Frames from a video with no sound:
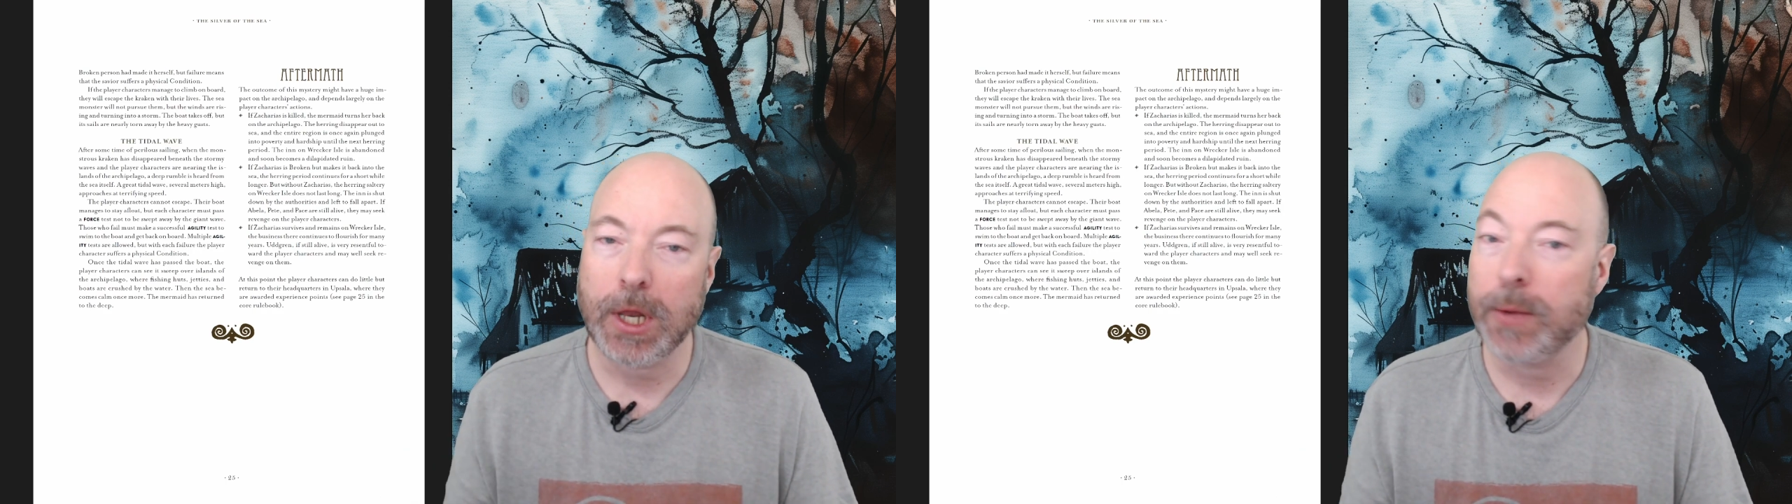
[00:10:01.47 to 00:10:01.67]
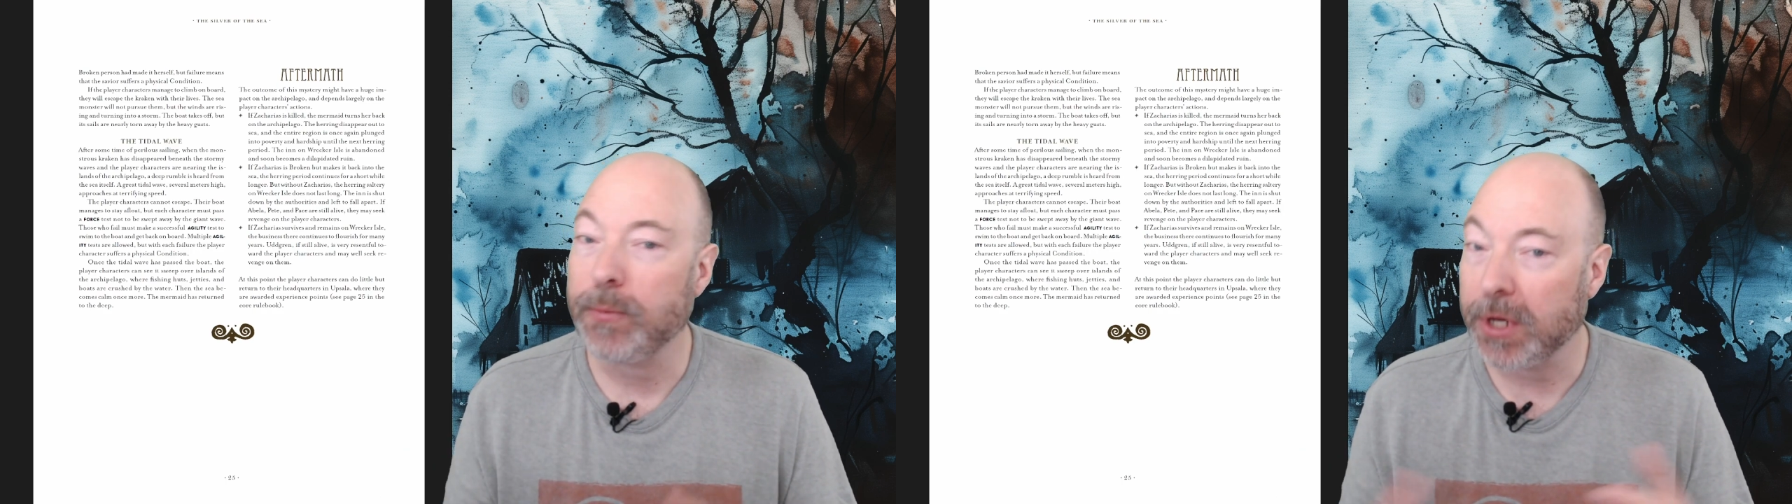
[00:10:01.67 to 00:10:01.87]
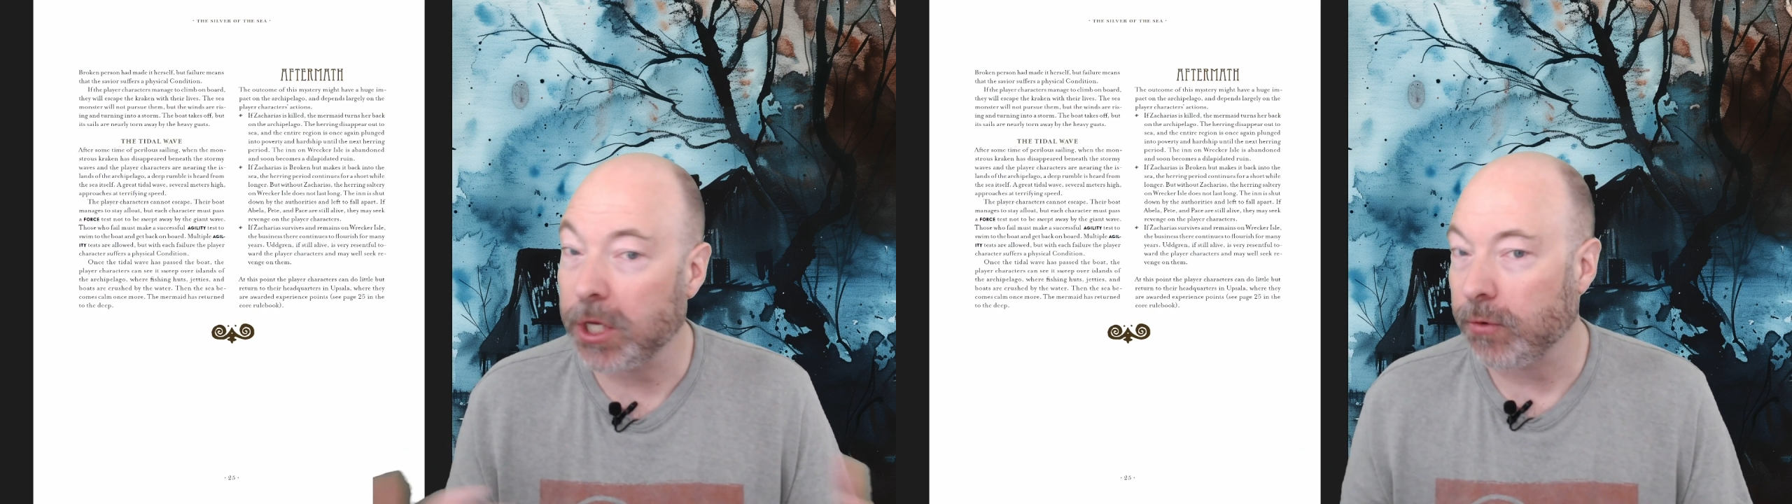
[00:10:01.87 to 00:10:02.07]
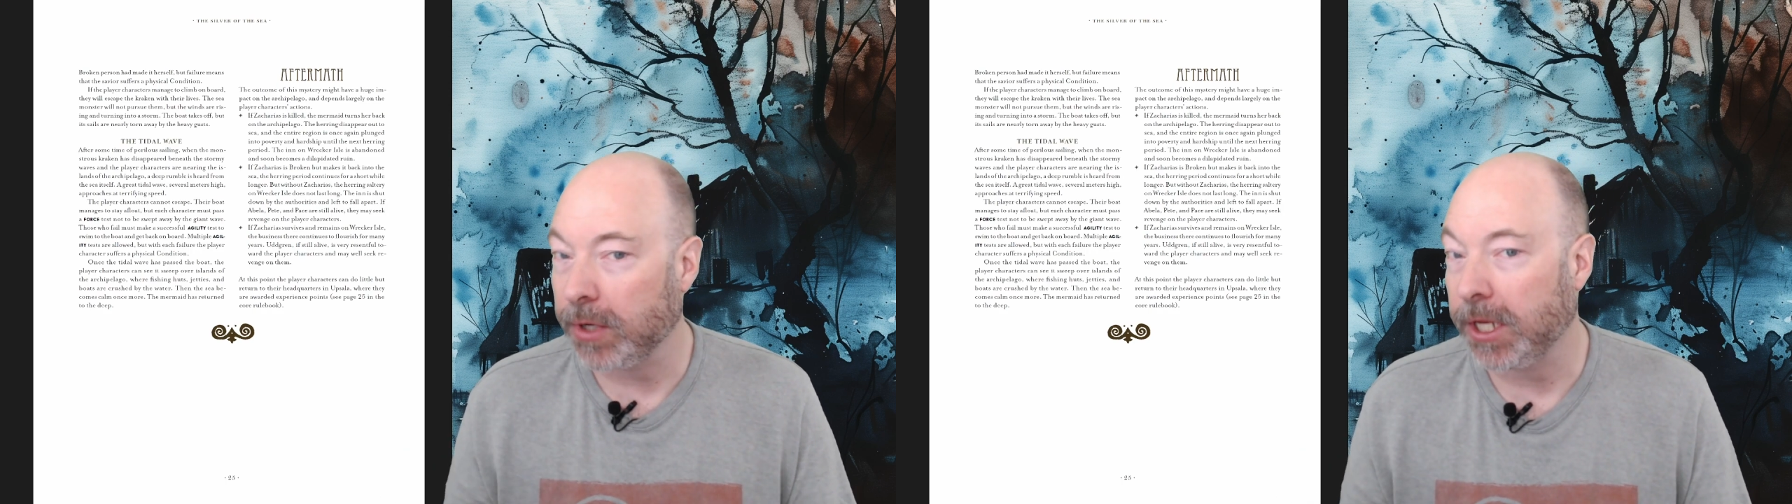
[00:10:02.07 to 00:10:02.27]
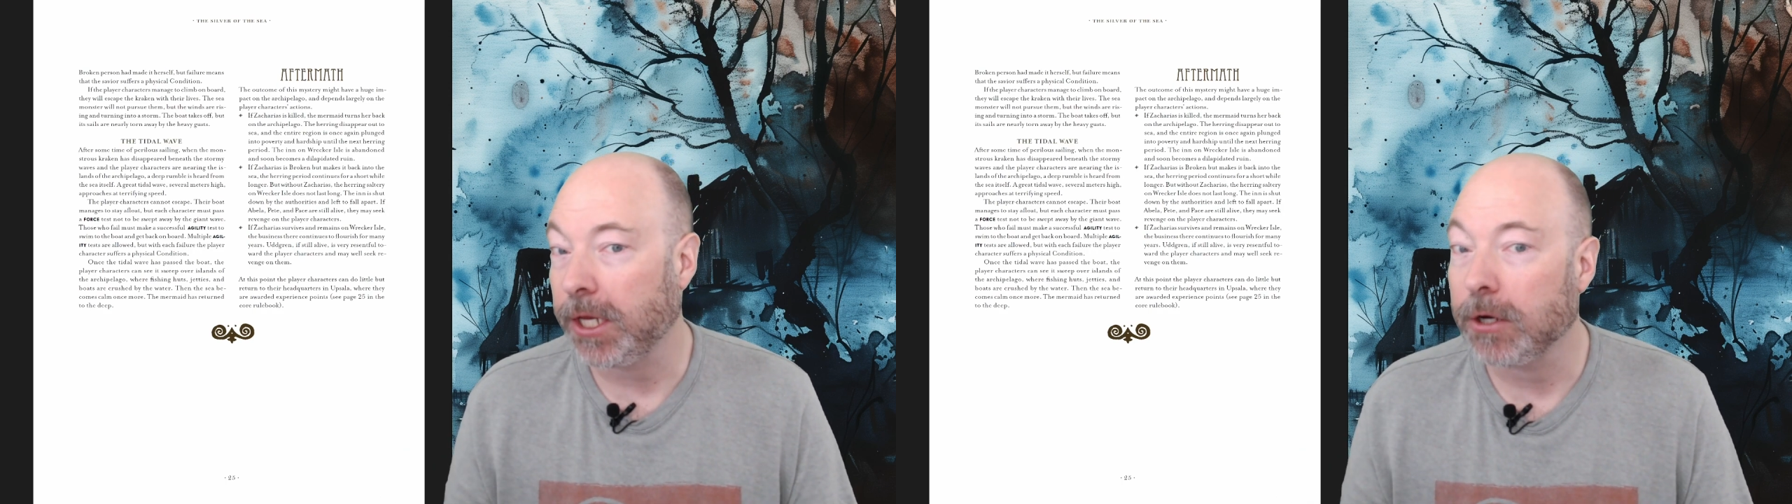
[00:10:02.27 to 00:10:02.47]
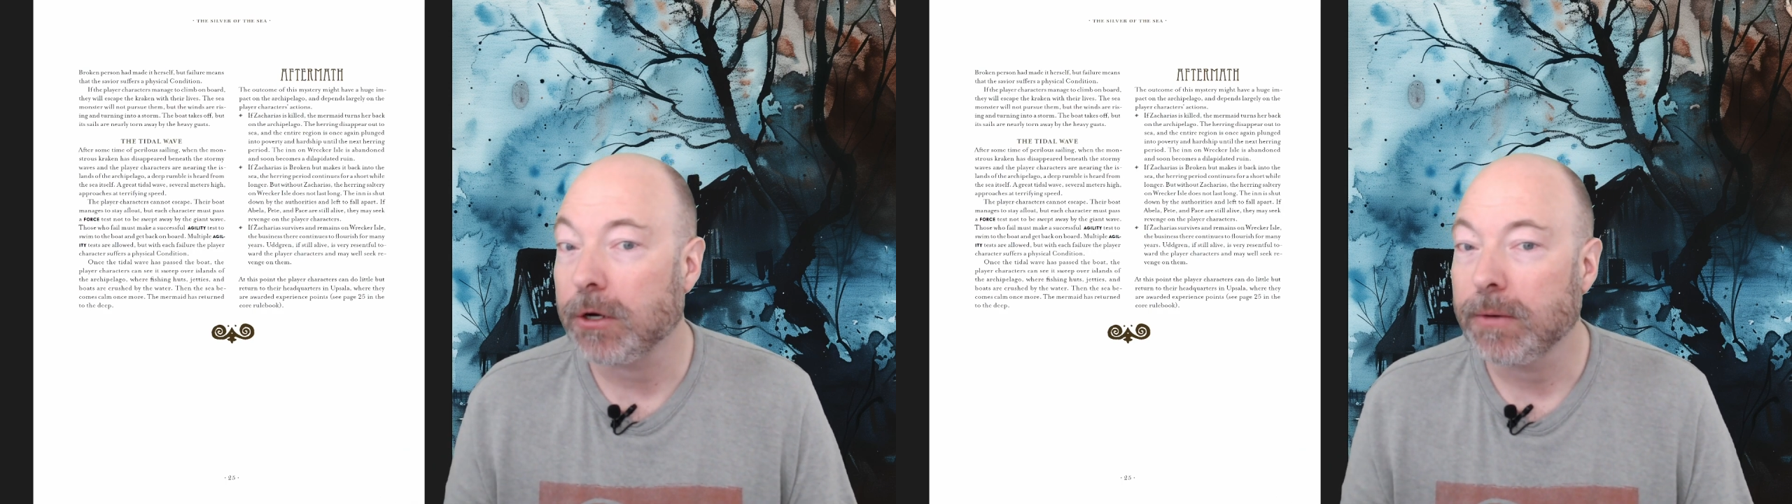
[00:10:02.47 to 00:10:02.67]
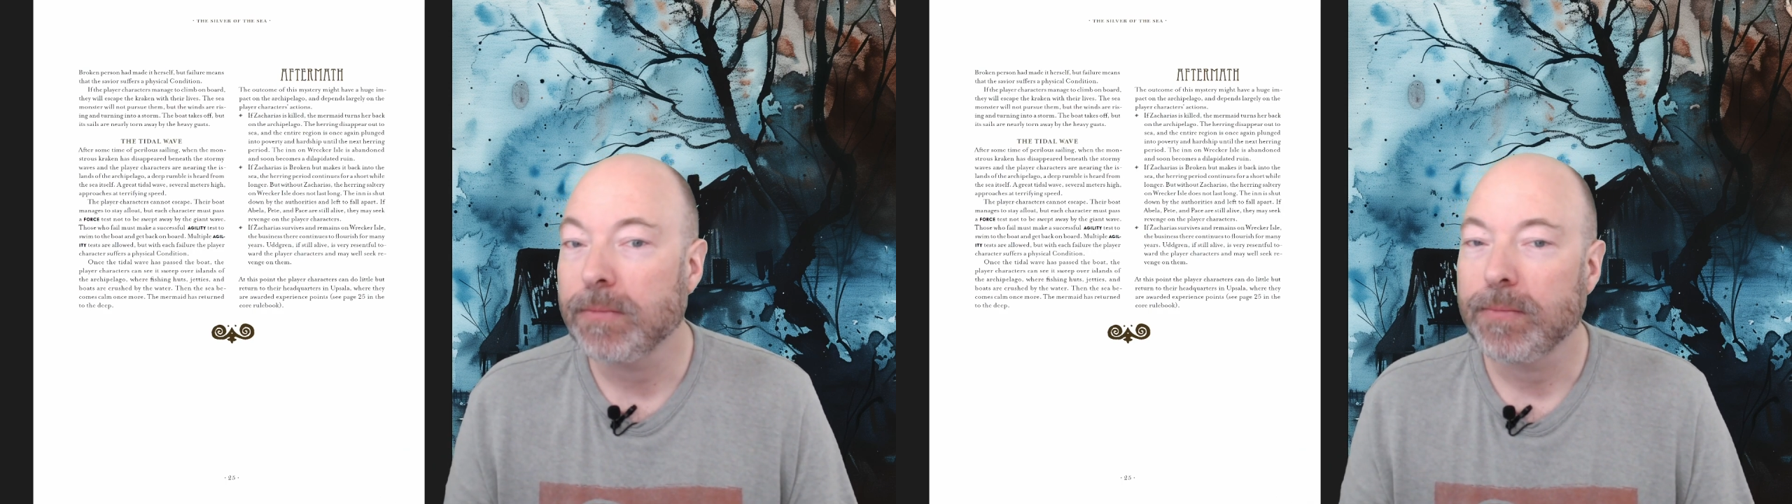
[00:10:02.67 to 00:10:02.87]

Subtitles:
ambiguity here.